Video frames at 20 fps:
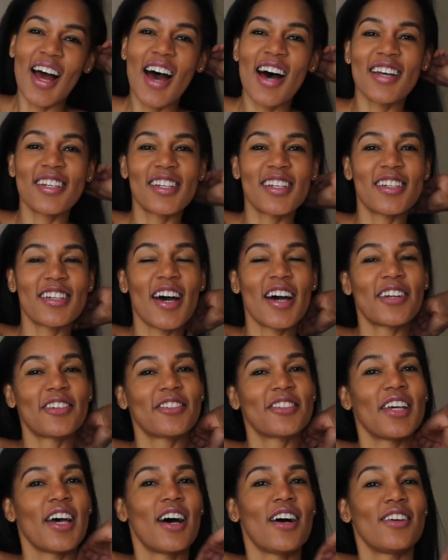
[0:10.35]
As the title
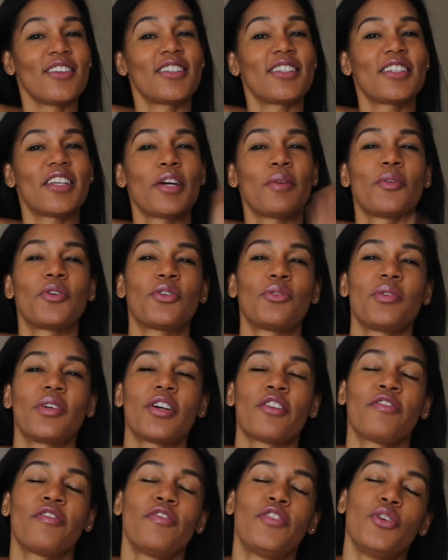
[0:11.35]
tells, today we're doing
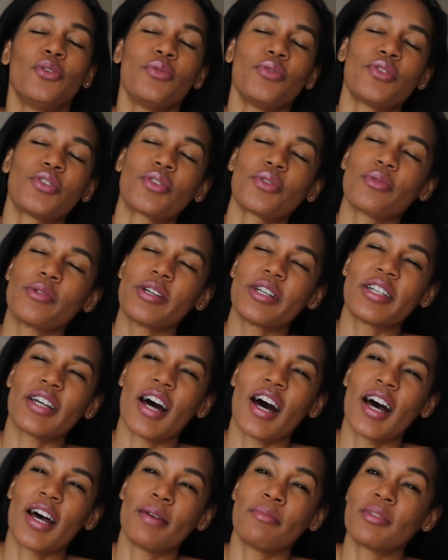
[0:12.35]
a few story
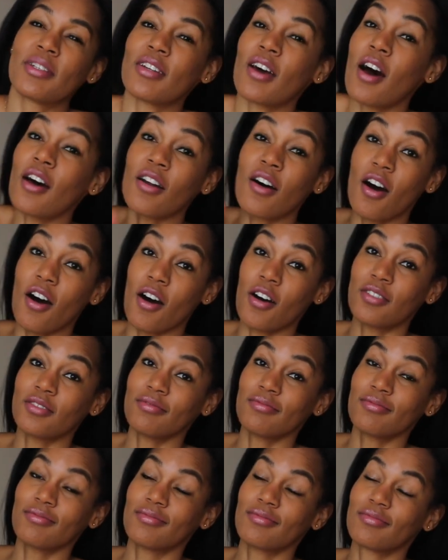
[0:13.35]
times, not
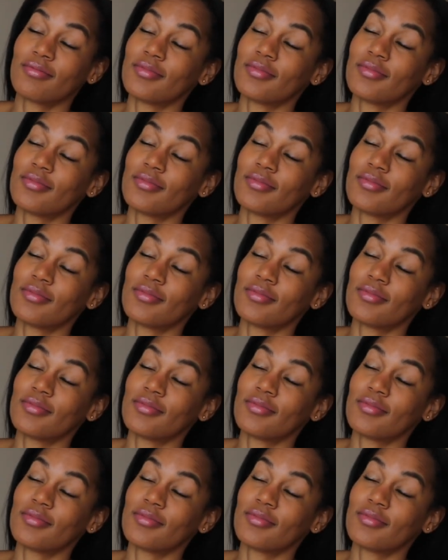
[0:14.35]
all,